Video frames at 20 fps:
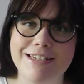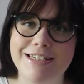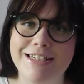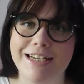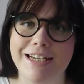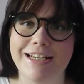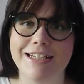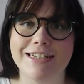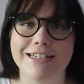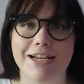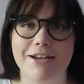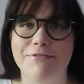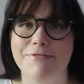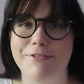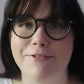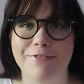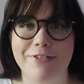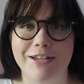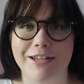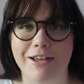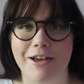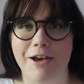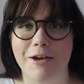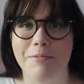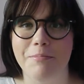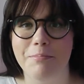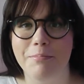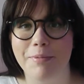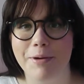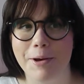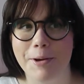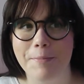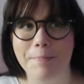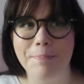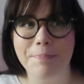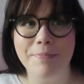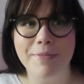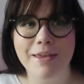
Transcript: to change every video, but